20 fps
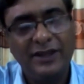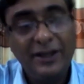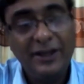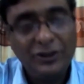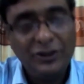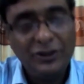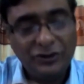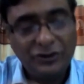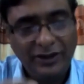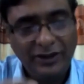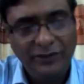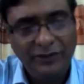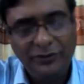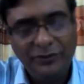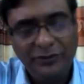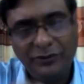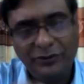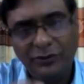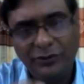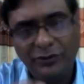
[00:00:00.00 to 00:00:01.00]
So if
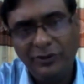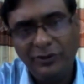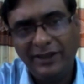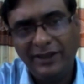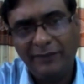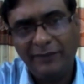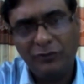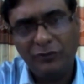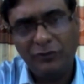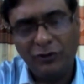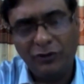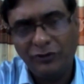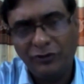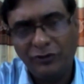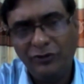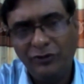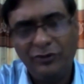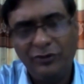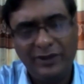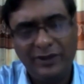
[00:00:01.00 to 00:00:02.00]
you don't have
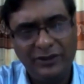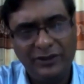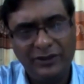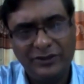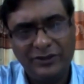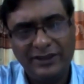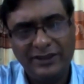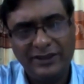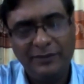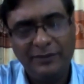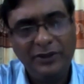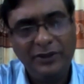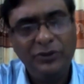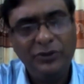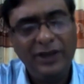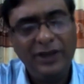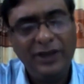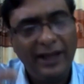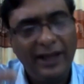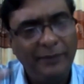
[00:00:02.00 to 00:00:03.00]
control over yourself, you
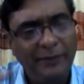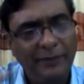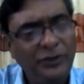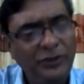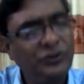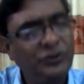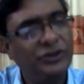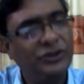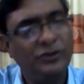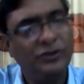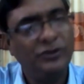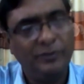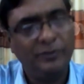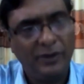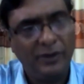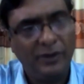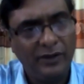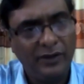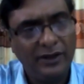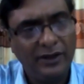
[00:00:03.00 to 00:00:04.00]
will abuse your
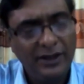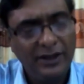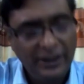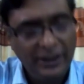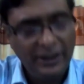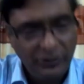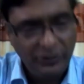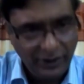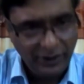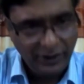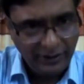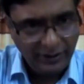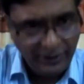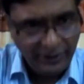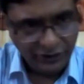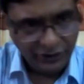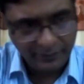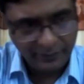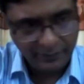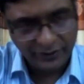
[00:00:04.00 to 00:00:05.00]
power. You are a
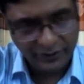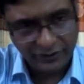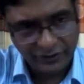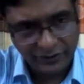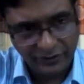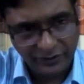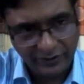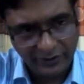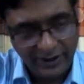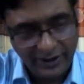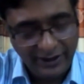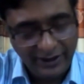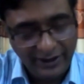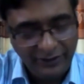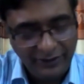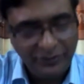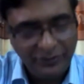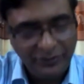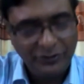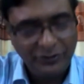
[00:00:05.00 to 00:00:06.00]
rich person.
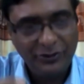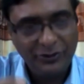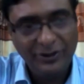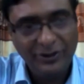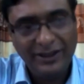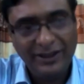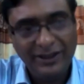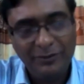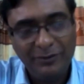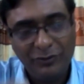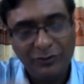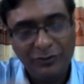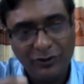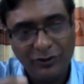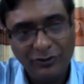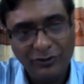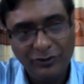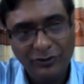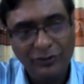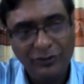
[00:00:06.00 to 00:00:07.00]
If you don't have
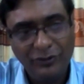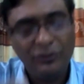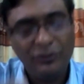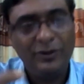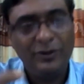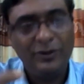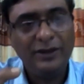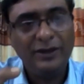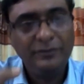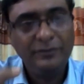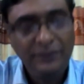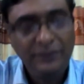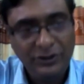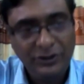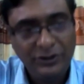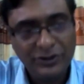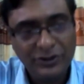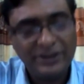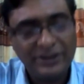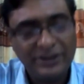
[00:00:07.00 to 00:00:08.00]
control over
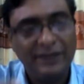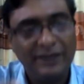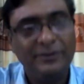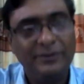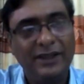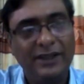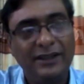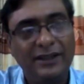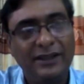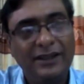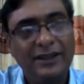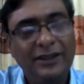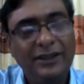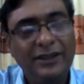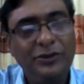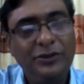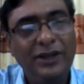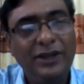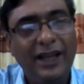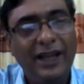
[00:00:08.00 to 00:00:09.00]
yourself, then
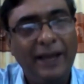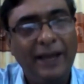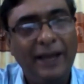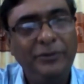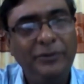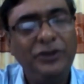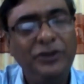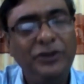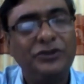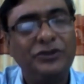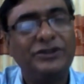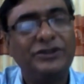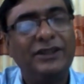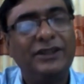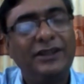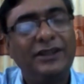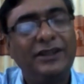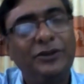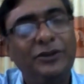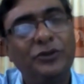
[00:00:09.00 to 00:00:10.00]
you will abuse
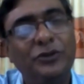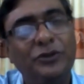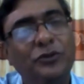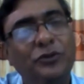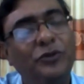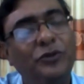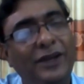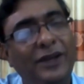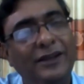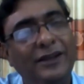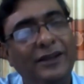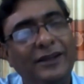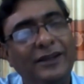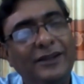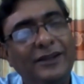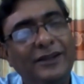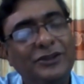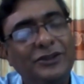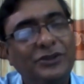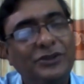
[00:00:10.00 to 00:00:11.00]
your wealth.
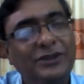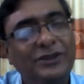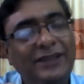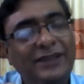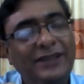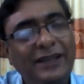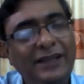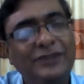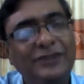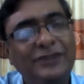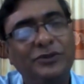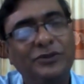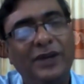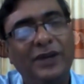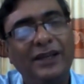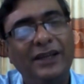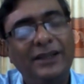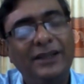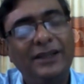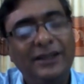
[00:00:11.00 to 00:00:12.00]
So that is
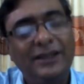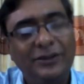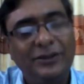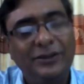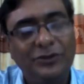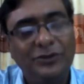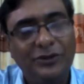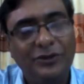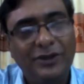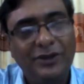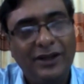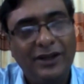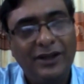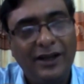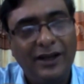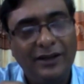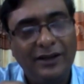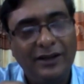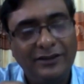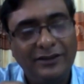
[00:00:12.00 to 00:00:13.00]
why,
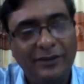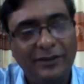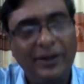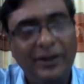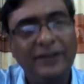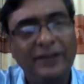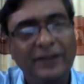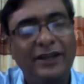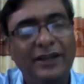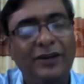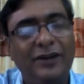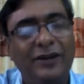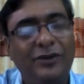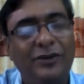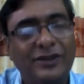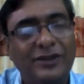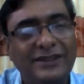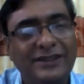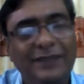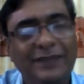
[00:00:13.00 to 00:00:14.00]
Dhammayata
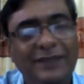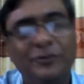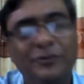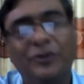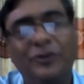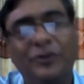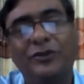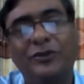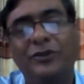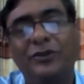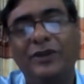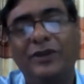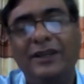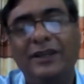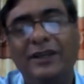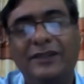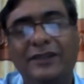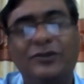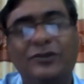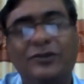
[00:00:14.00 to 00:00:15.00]
or self-control
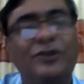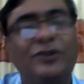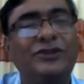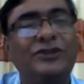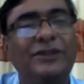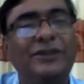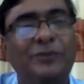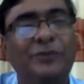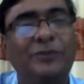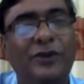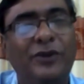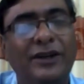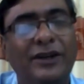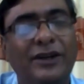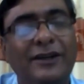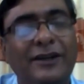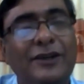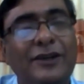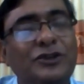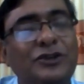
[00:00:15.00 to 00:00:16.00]
is also
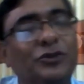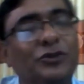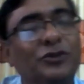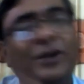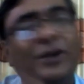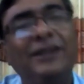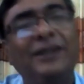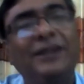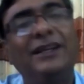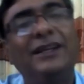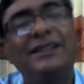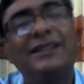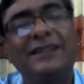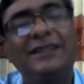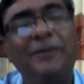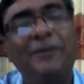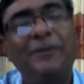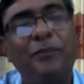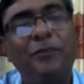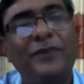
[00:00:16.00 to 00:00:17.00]
important. So what did I
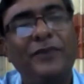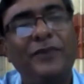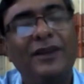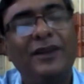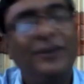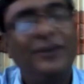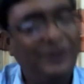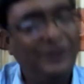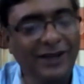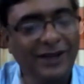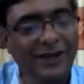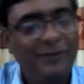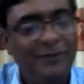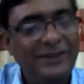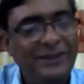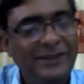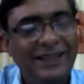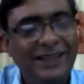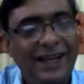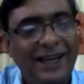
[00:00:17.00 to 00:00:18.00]
say?
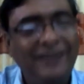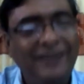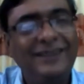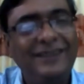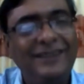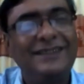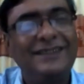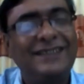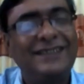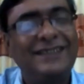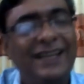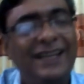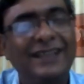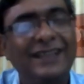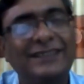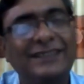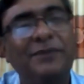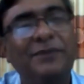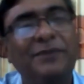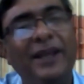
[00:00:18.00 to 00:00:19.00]
Basically, I didn't say, I
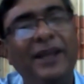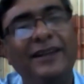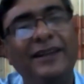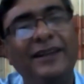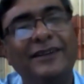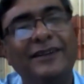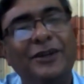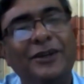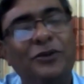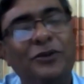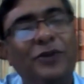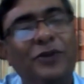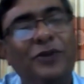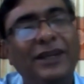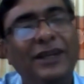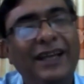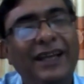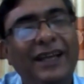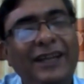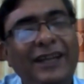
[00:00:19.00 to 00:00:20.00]
explained.
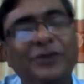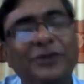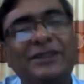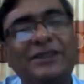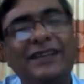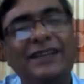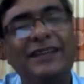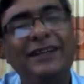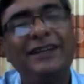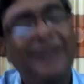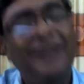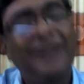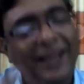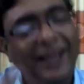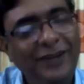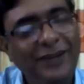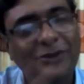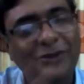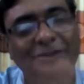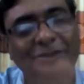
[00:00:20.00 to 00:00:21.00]
What Eliot said,
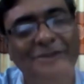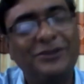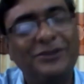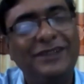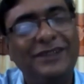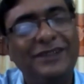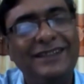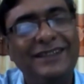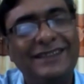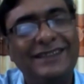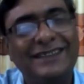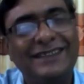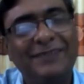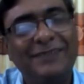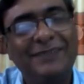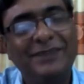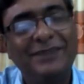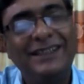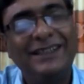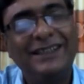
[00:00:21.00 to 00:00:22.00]
Eliot also didn't say.
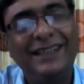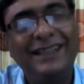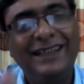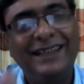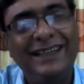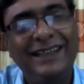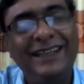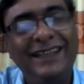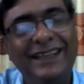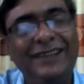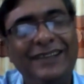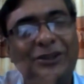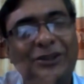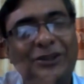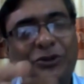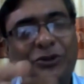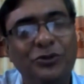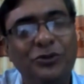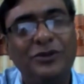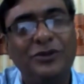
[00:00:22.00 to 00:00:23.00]
Basically, he
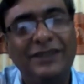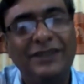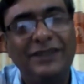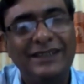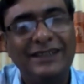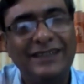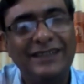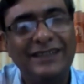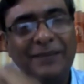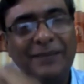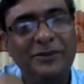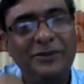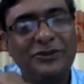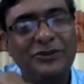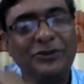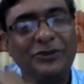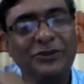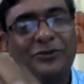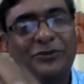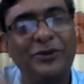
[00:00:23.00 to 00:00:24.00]
took this
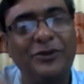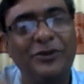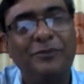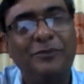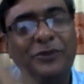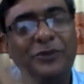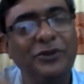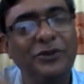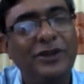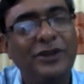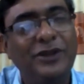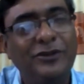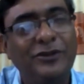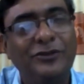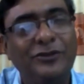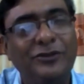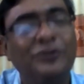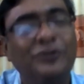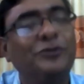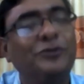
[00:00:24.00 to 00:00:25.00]
episode from
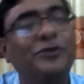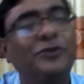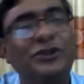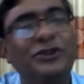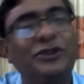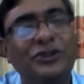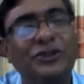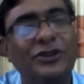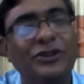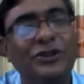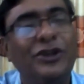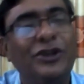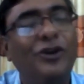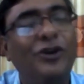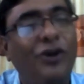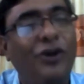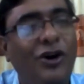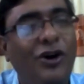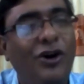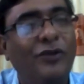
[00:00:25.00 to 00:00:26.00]
Brihadaranyaka Upanishad
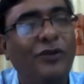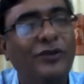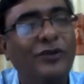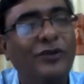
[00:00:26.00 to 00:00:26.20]
of,